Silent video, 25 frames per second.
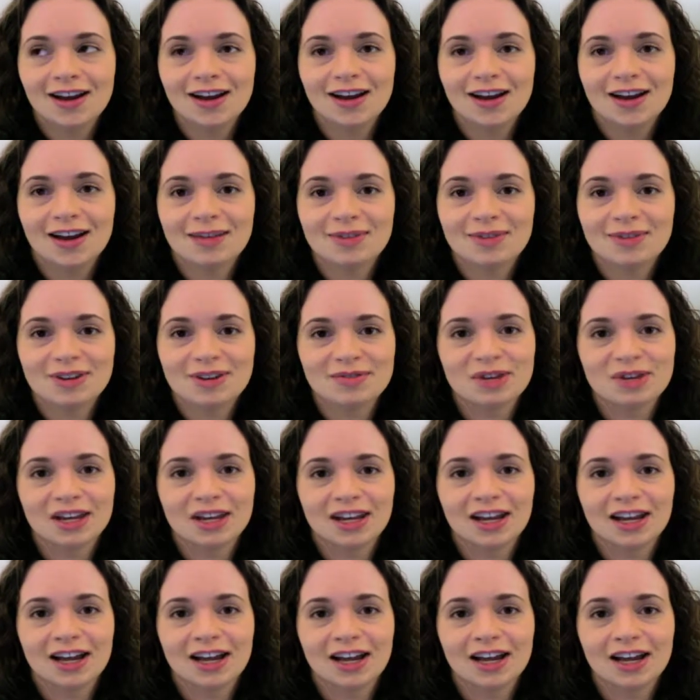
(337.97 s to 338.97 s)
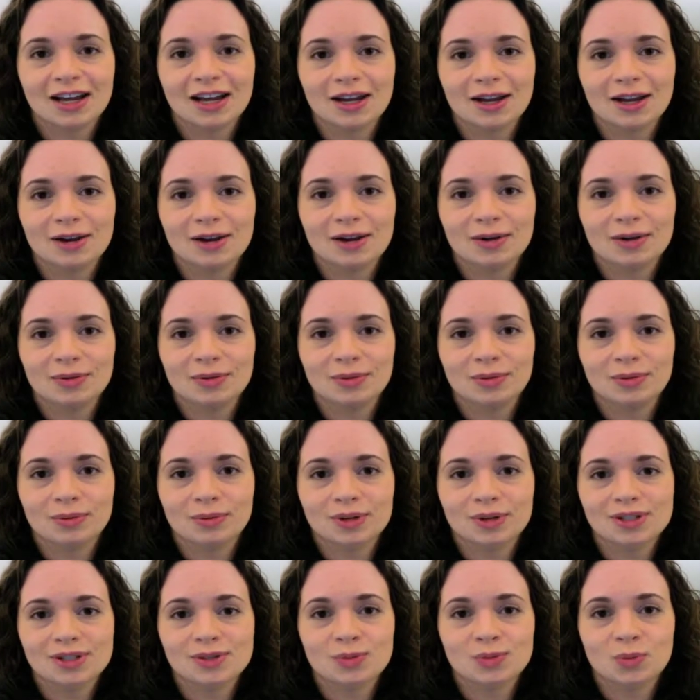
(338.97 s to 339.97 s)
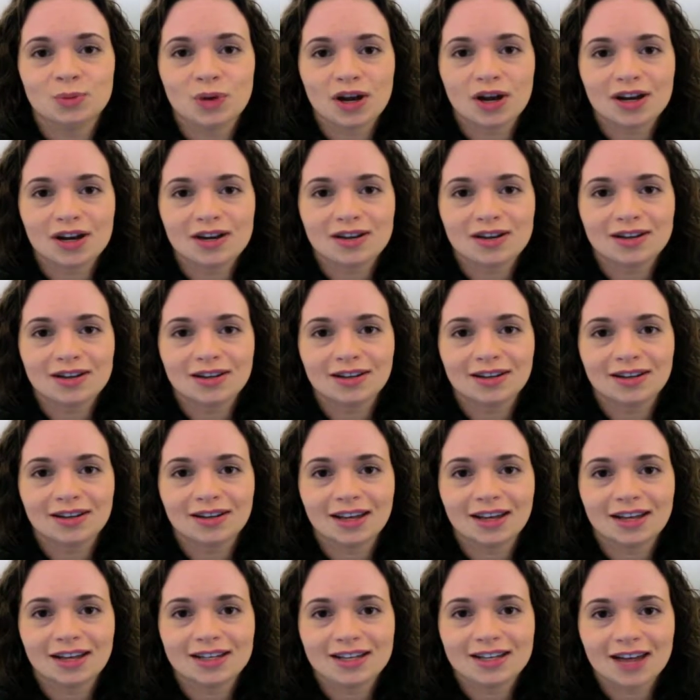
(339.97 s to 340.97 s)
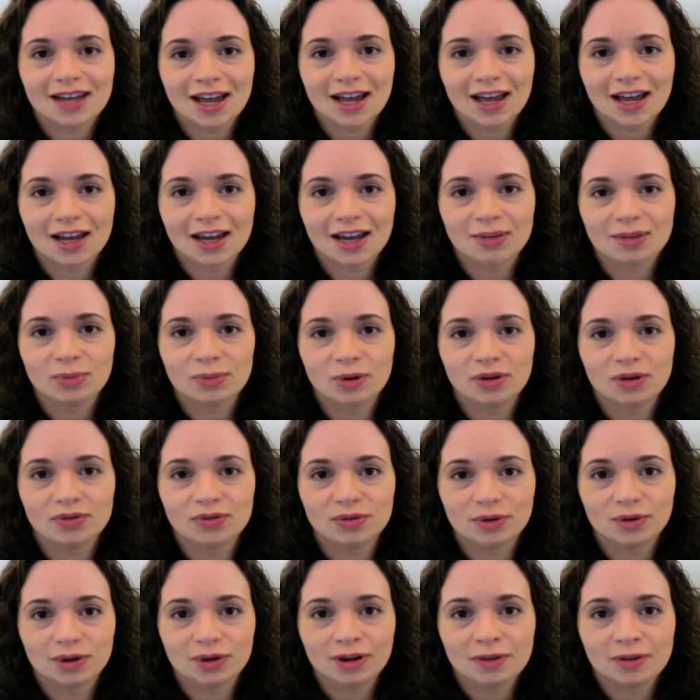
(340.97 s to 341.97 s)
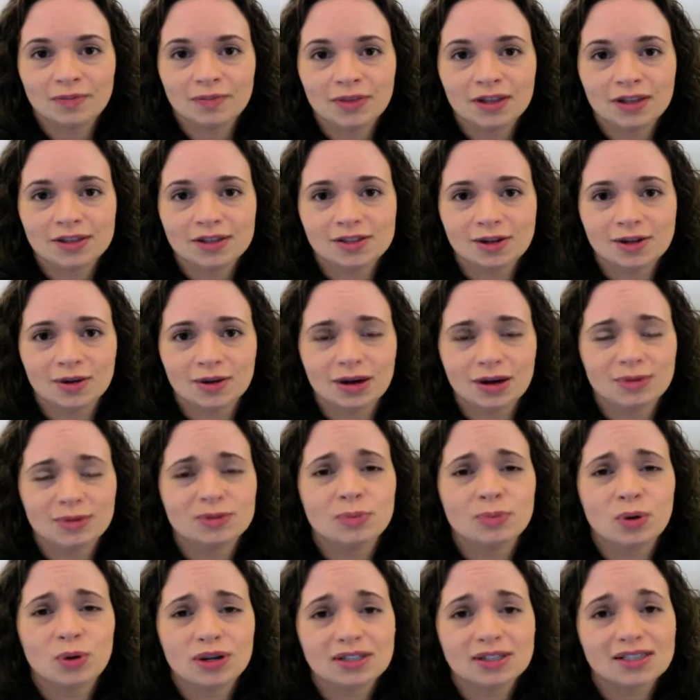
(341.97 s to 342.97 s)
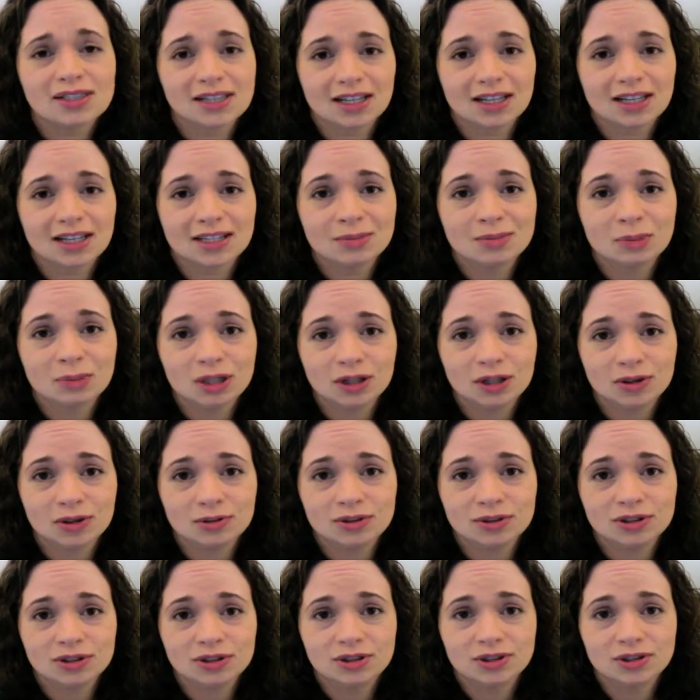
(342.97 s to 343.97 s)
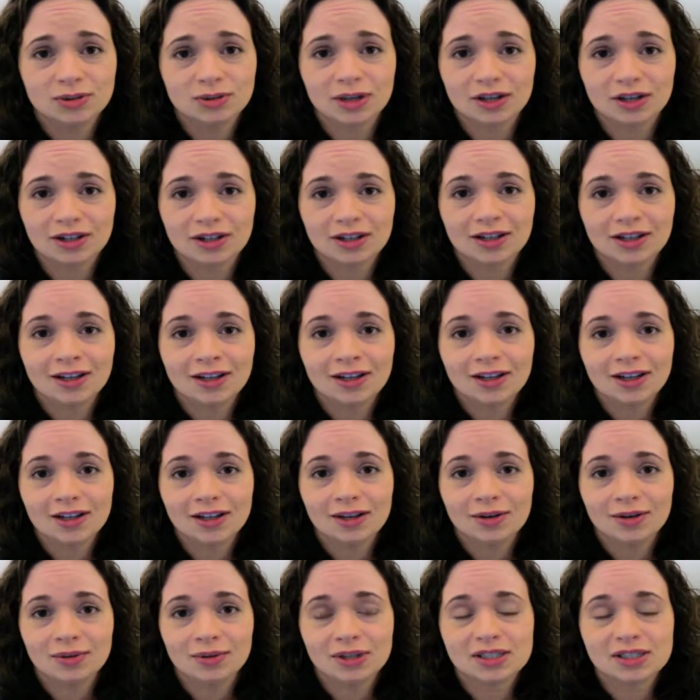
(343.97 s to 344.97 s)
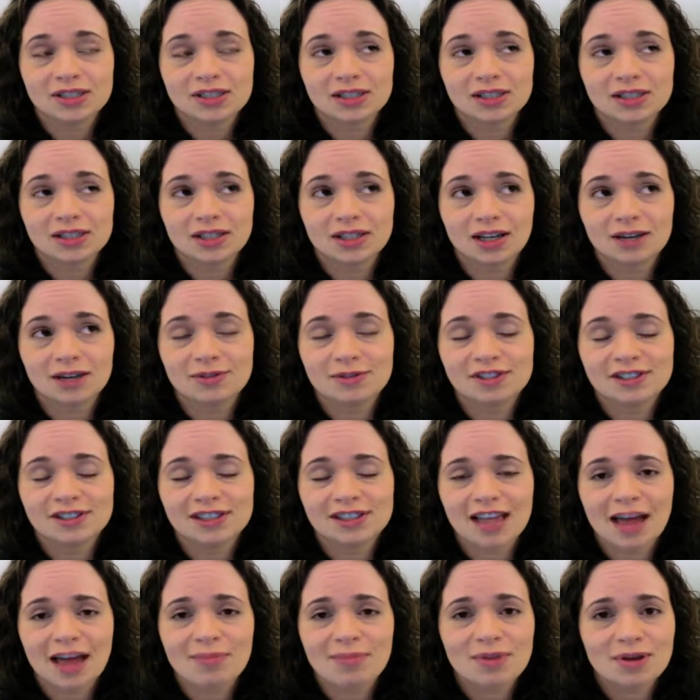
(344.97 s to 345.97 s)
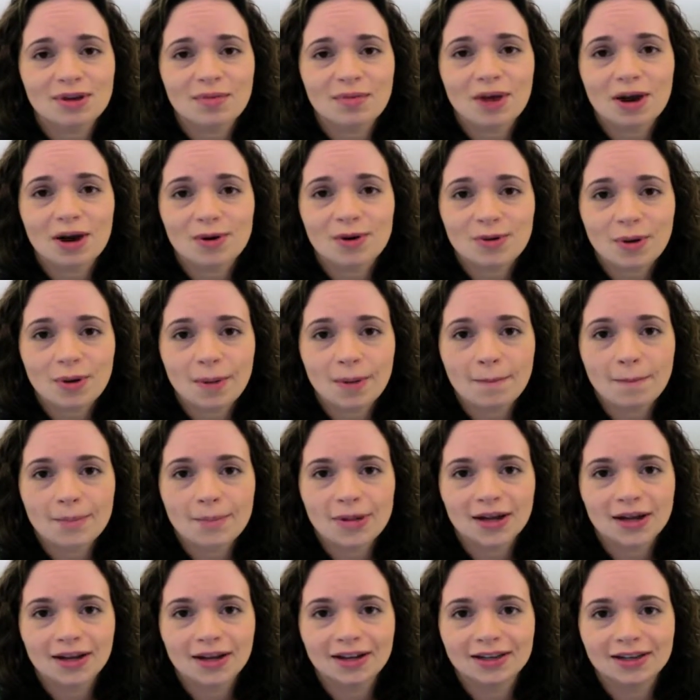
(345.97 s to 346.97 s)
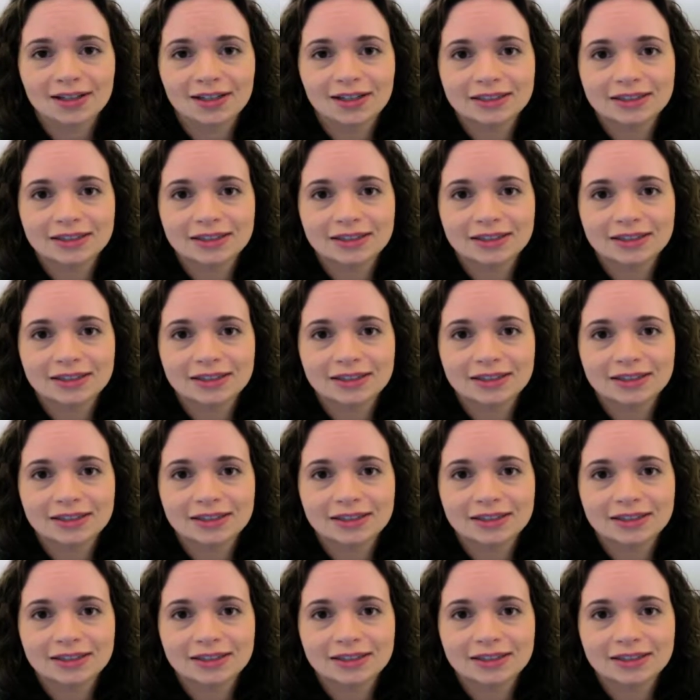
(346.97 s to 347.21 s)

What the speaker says: I'm not even kidding, I was 199.4. So I was 0.6 below 200, which I was happy about, but